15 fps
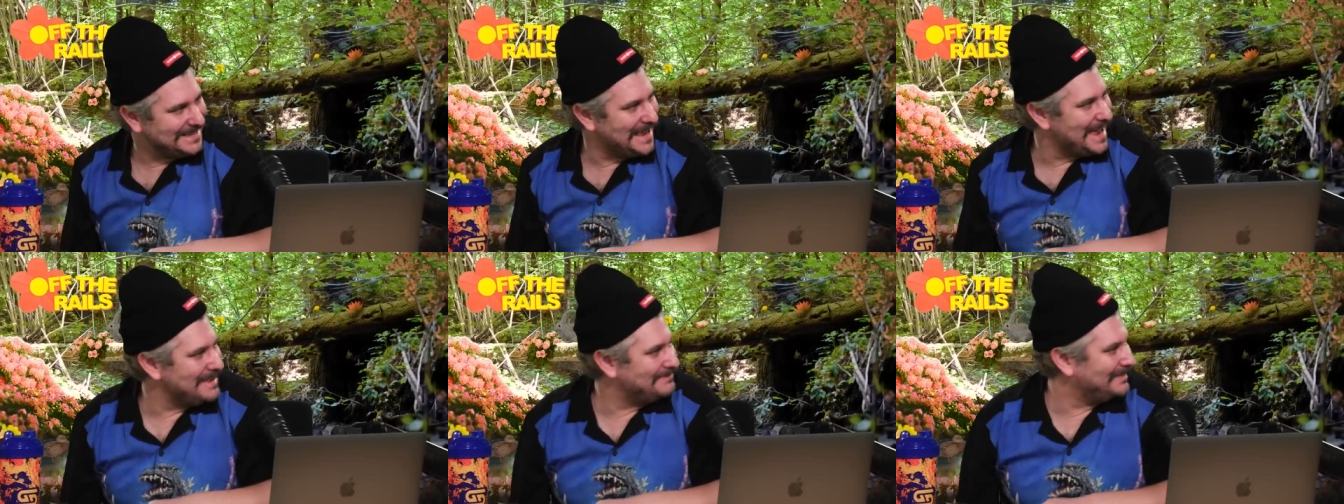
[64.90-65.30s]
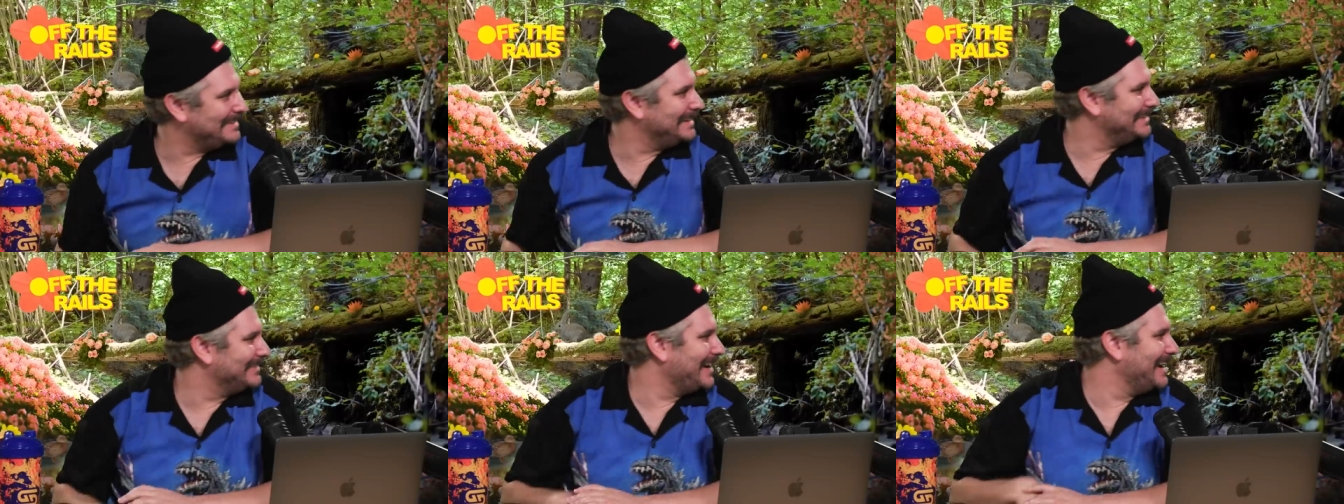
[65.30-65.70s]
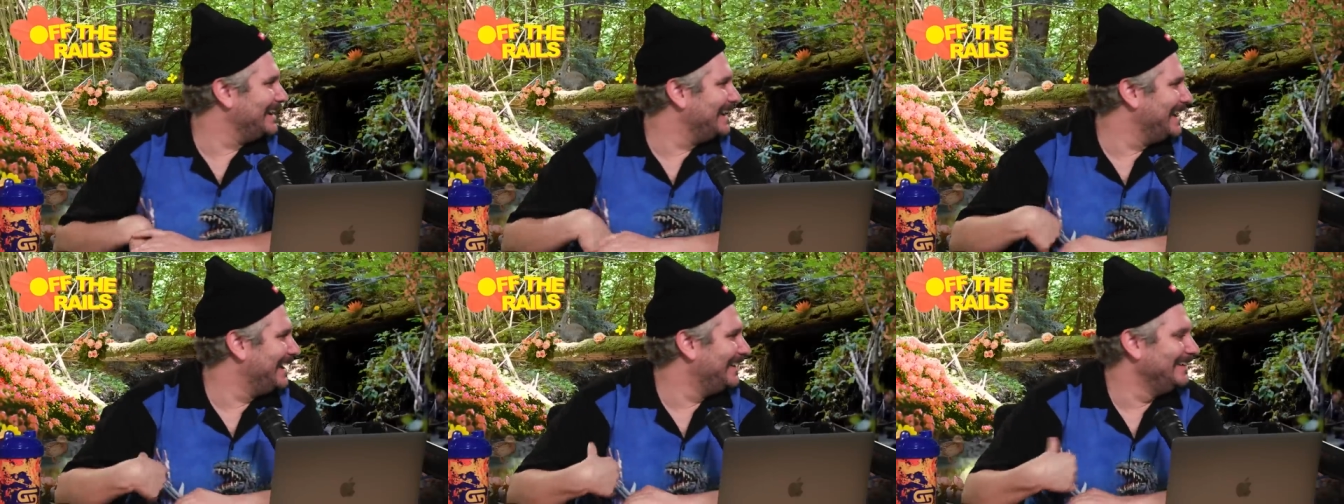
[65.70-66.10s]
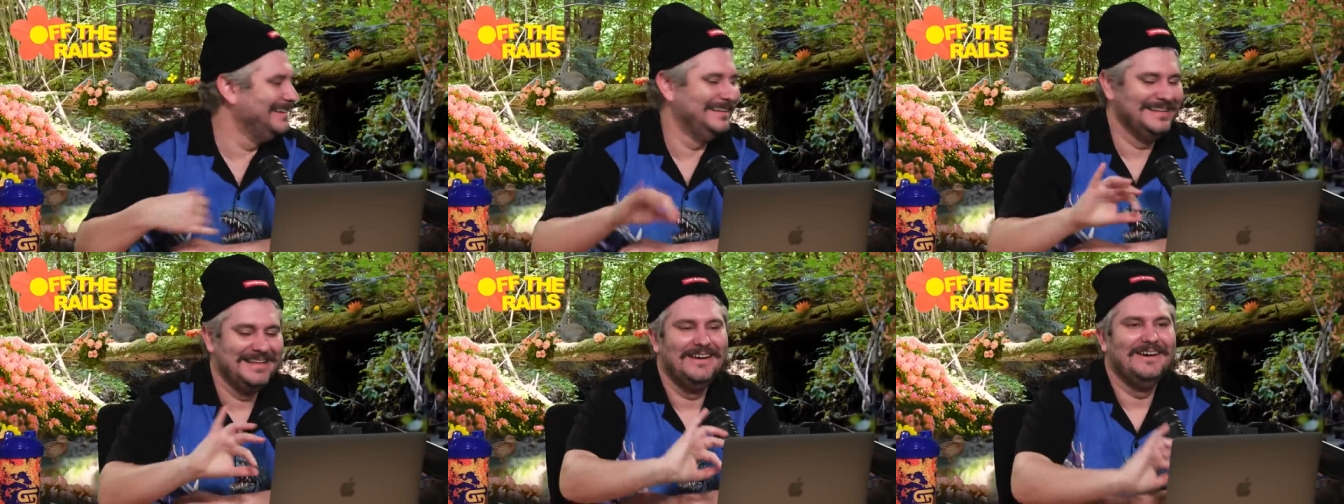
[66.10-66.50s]
happening right now?
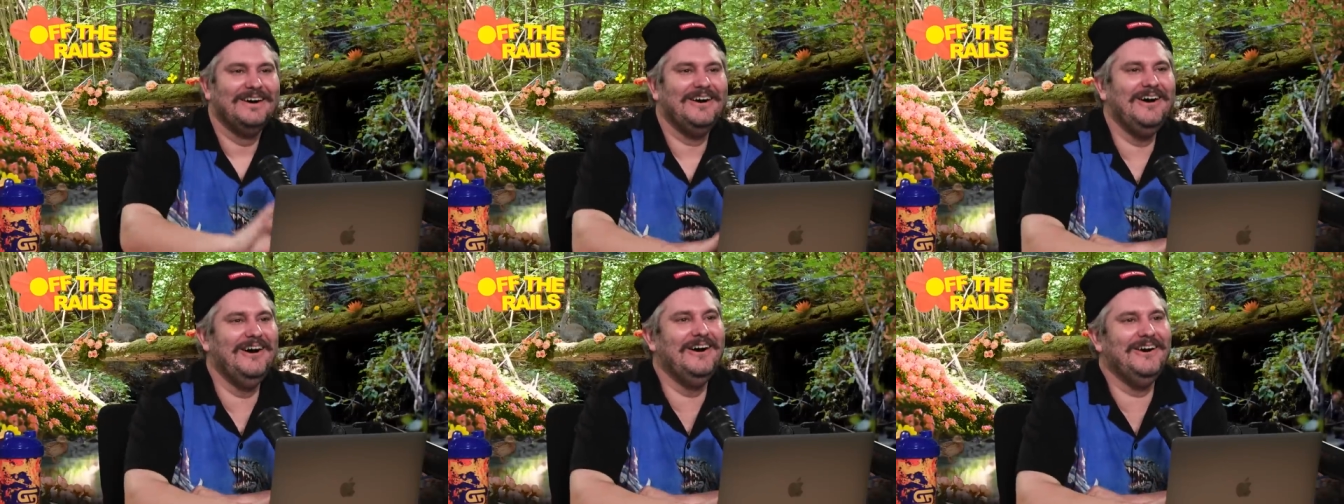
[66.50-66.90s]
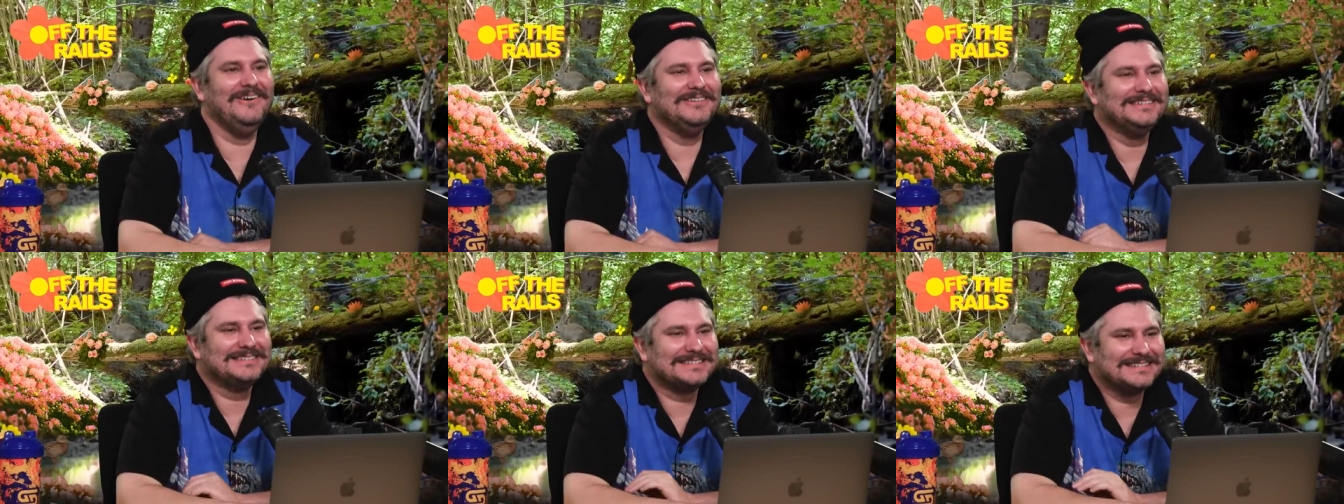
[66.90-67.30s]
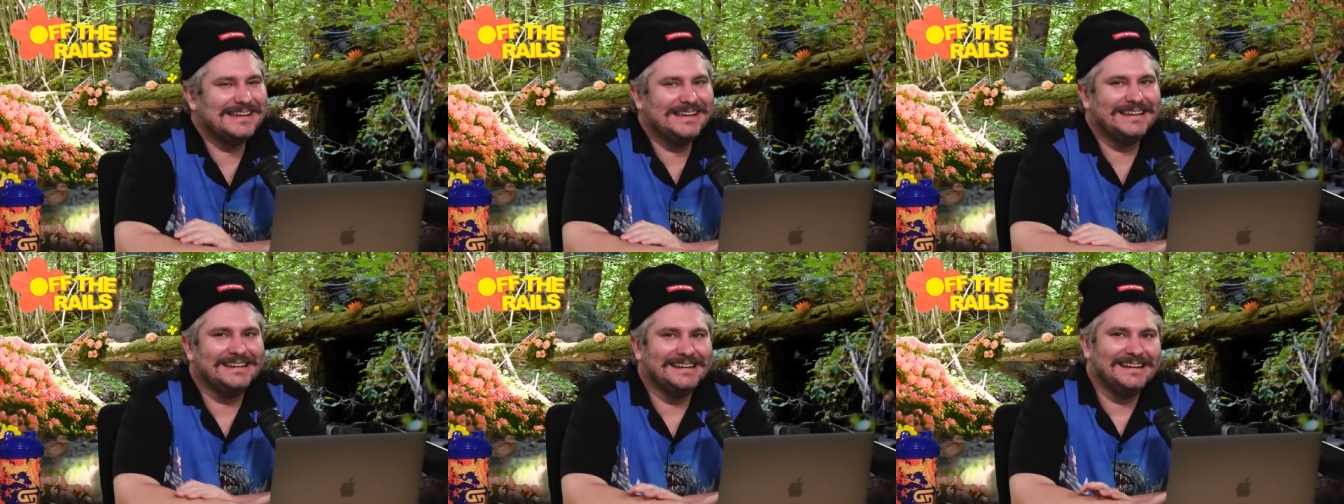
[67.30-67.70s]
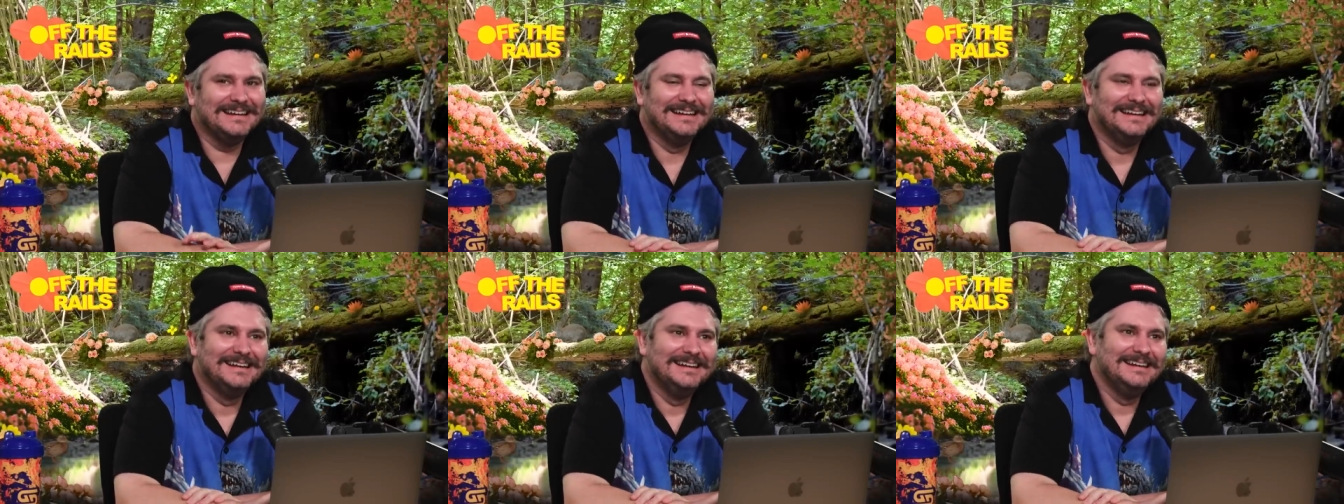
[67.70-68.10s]
Oh shit!
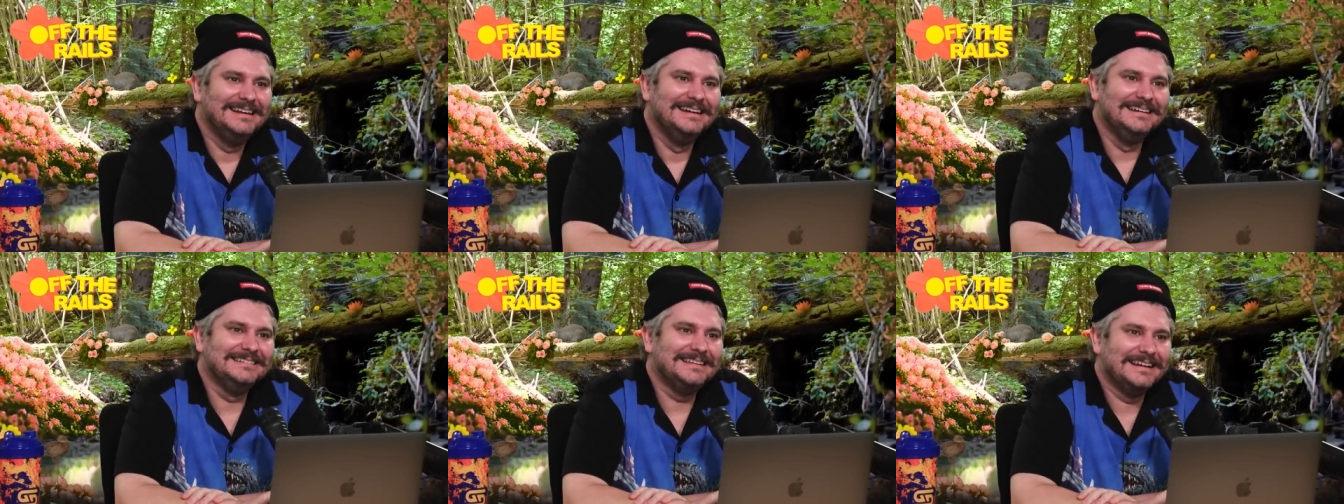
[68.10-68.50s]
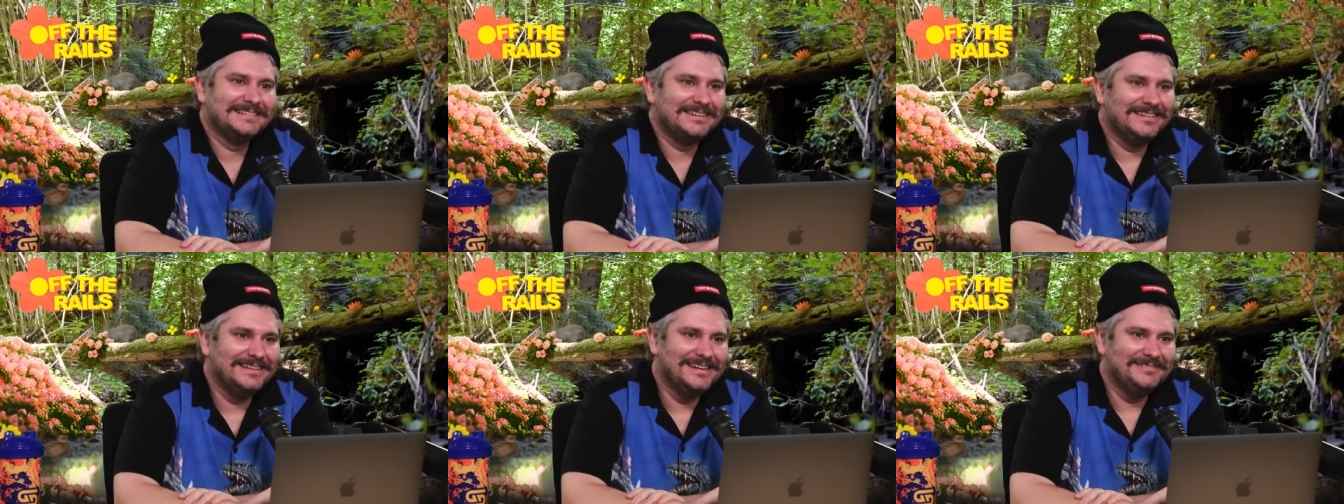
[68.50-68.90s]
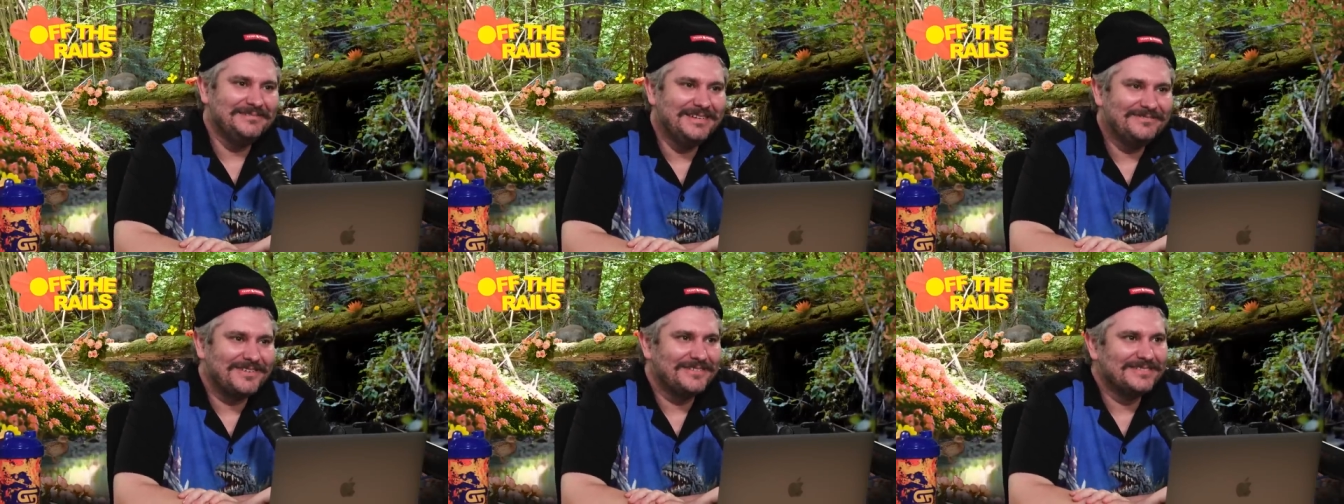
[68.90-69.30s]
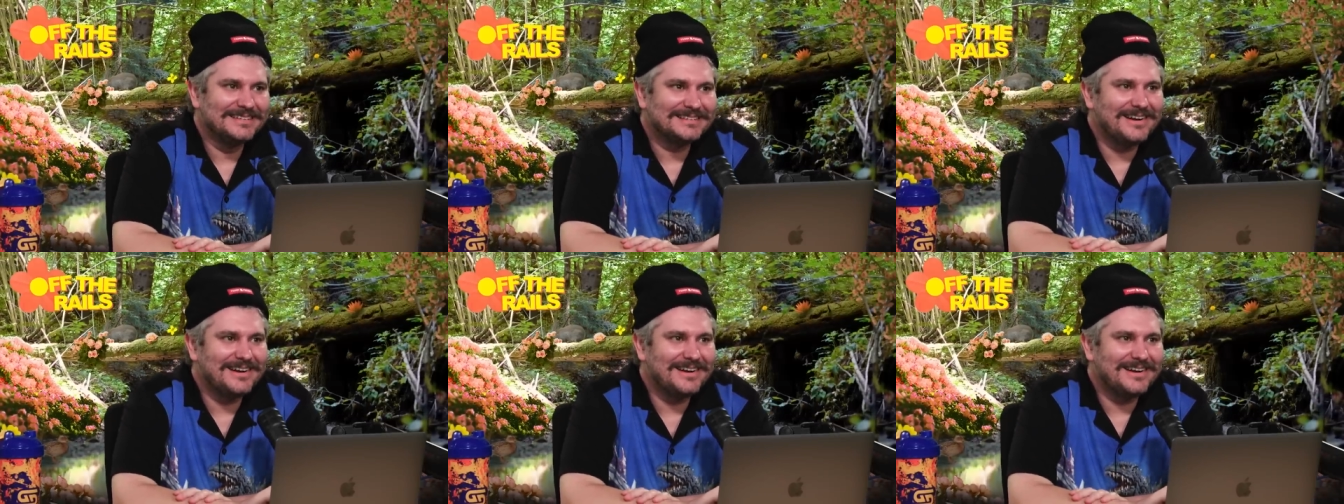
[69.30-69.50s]
He's like, delete me from this